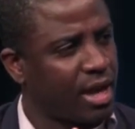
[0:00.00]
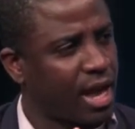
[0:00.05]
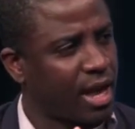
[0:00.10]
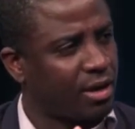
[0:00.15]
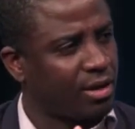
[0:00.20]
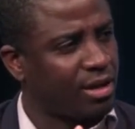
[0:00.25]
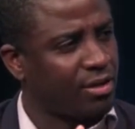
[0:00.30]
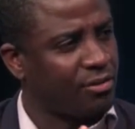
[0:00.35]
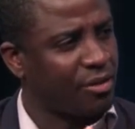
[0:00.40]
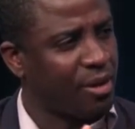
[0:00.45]

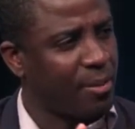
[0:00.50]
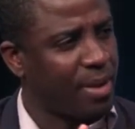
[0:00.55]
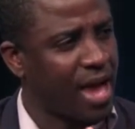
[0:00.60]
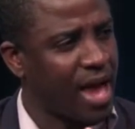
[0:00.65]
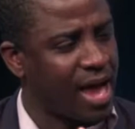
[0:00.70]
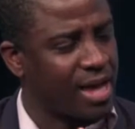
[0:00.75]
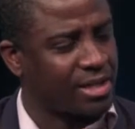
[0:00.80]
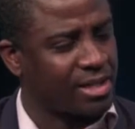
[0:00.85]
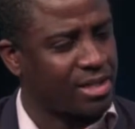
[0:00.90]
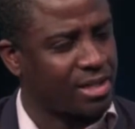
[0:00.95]
Now, if I may
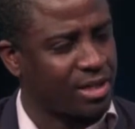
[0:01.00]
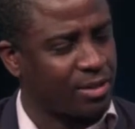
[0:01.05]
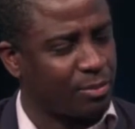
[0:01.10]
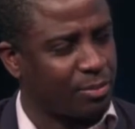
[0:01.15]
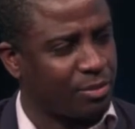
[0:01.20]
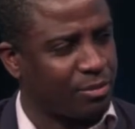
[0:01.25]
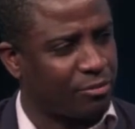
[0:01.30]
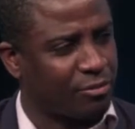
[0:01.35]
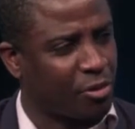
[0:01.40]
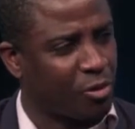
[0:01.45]
ask,
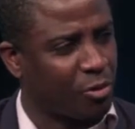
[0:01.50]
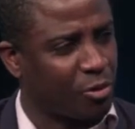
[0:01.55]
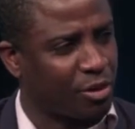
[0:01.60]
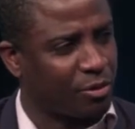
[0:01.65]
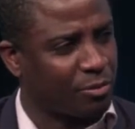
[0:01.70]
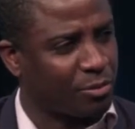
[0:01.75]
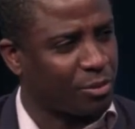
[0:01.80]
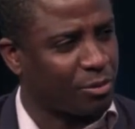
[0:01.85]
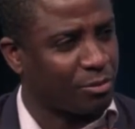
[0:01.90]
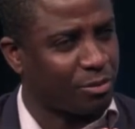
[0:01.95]
before we
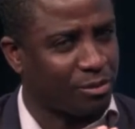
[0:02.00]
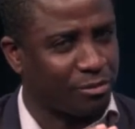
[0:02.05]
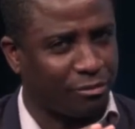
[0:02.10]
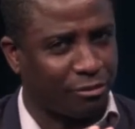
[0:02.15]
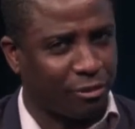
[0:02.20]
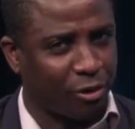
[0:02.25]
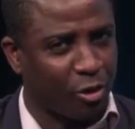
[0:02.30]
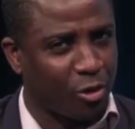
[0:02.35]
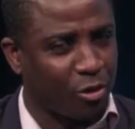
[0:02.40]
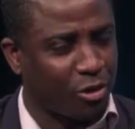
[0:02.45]

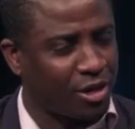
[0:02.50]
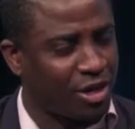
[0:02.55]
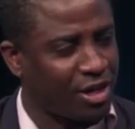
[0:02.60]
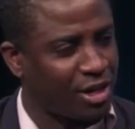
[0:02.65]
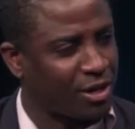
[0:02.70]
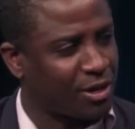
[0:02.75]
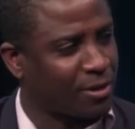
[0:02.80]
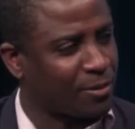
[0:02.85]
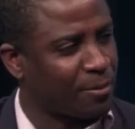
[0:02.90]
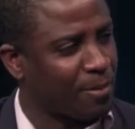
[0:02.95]
flow
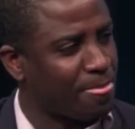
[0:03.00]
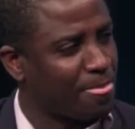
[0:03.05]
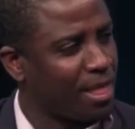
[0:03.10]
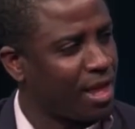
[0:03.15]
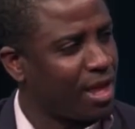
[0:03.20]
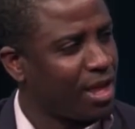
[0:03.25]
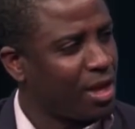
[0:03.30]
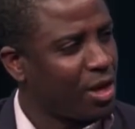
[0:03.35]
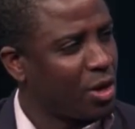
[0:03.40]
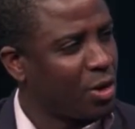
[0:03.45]
here,
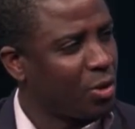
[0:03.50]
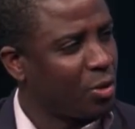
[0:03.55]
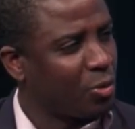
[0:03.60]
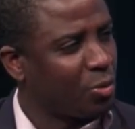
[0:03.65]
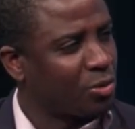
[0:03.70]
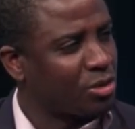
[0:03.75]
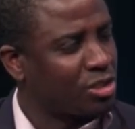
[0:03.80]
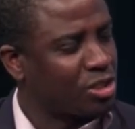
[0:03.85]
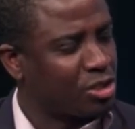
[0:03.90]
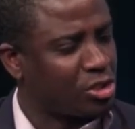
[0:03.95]

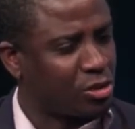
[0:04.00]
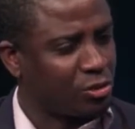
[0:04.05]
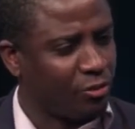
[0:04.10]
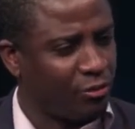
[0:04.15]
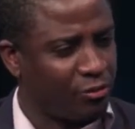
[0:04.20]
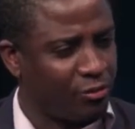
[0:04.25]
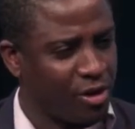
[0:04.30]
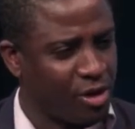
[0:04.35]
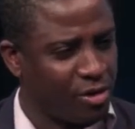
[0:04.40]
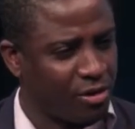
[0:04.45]
did you
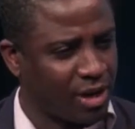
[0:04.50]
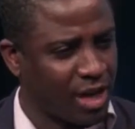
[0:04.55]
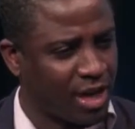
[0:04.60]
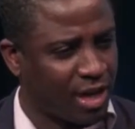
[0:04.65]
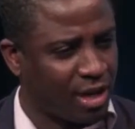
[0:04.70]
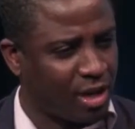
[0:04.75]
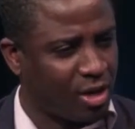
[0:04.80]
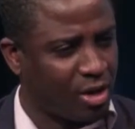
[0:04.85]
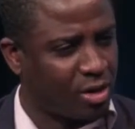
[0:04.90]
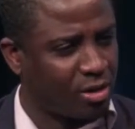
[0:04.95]
feel
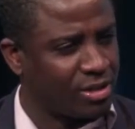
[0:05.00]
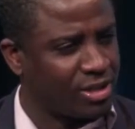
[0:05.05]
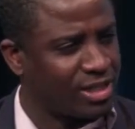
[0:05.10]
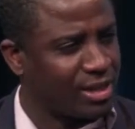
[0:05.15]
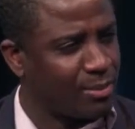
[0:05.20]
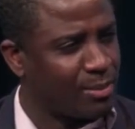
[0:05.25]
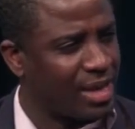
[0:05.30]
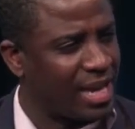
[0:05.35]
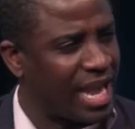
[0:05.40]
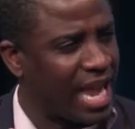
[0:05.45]
like
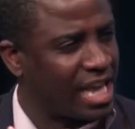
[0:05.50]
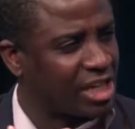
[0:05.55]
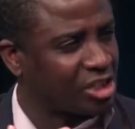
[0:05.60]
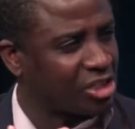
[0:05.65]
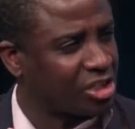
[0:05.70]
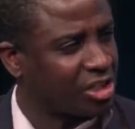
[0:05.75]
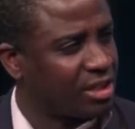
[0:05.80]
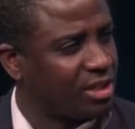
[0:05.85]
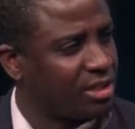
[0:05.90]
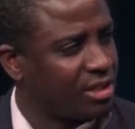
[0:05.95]

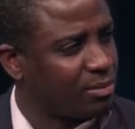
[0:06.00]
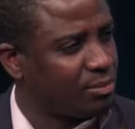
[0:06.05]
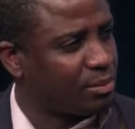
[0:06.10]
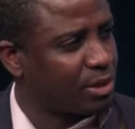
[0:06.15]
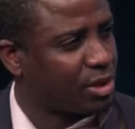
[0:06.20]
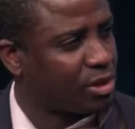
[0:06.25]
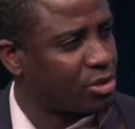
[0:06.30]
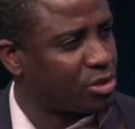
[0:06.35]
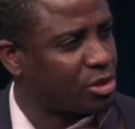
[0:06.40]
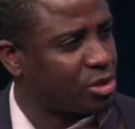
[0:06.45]
condemnation
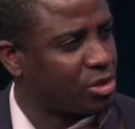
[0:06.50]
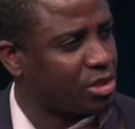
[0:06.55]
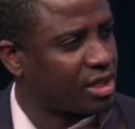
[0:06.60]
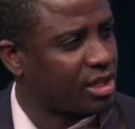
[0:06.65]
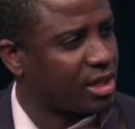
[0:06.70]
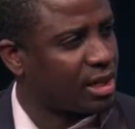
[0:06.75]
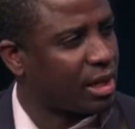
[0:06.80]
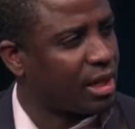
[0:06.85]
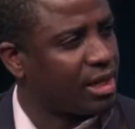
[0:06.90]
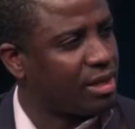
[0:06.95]
because you
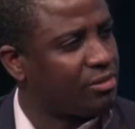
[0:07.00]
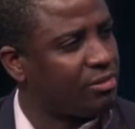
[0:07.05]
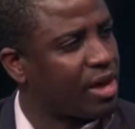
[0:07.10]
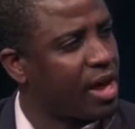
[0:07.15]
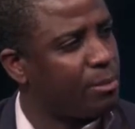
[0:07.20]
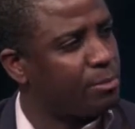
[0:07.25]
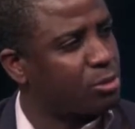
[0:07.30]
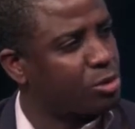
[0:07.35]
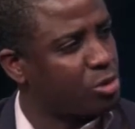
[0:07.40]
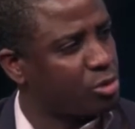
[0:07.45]
didn't live
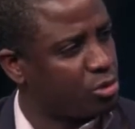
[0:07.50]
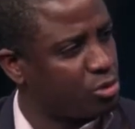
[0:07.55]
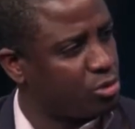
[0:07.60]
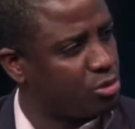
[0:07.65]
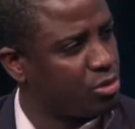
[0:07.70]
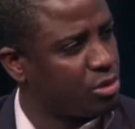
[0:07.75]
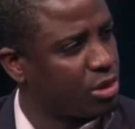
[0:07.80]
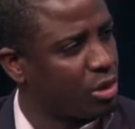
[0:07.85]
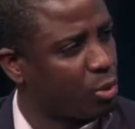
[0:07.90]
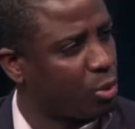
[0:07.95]
up
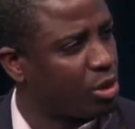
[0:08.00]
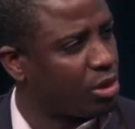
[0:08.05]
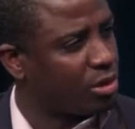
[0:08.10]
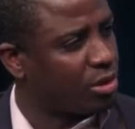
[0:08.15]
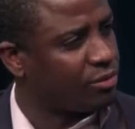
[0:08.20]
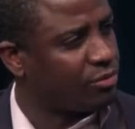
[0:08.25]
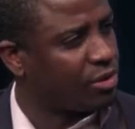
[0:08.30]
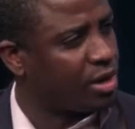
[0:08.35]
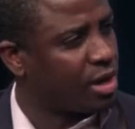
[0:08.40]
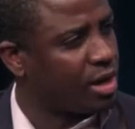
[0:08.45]
to the Word
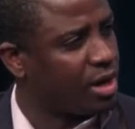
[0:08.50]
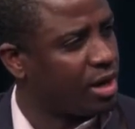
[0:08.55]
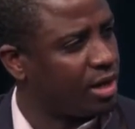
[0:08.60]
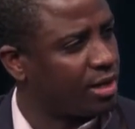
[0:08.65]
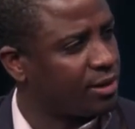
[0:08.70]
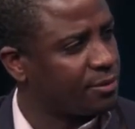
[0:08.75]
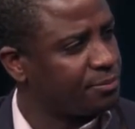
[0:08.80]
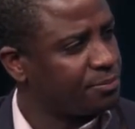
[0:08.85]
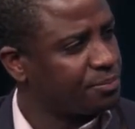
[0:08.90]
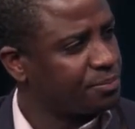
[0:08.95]
of God?